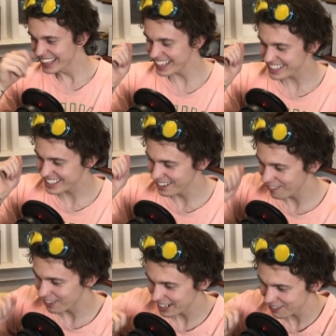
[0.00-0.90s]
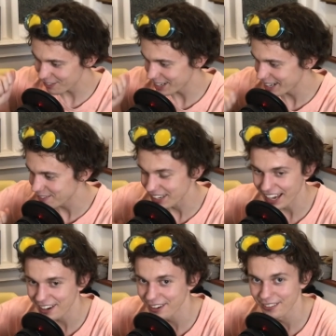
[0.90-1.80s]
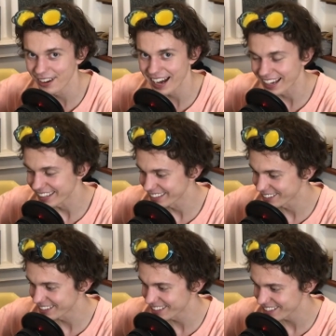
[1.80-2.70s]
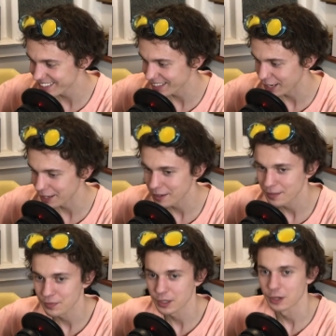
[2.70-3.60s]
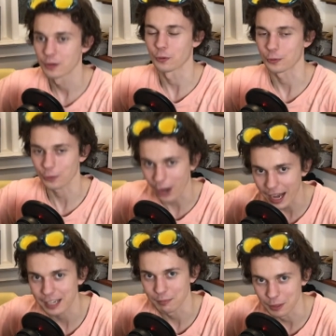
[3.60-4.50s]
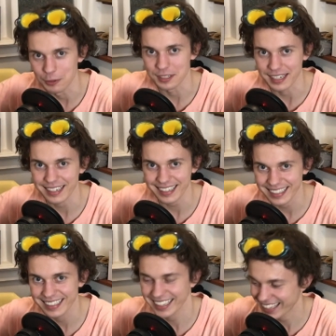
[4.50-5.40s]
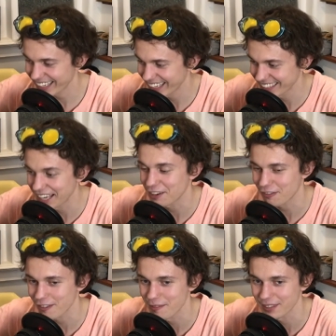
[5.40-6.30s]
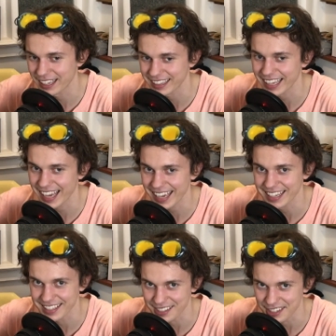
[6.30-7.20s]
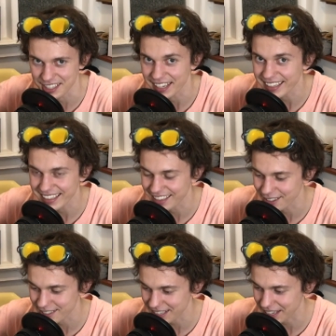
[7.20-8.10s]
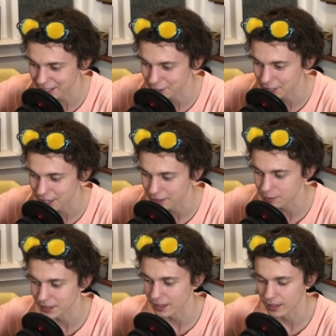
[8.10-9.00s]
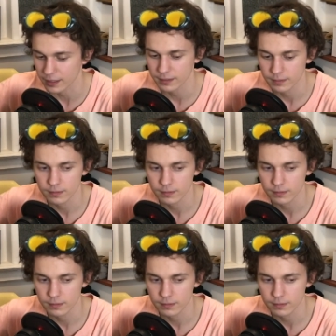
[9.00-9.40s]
That's so fucking funny to me. I don't know why. Literally just, like, rock music. Like, from, like, the eighties and shit. That they're just, like, in their ear being like,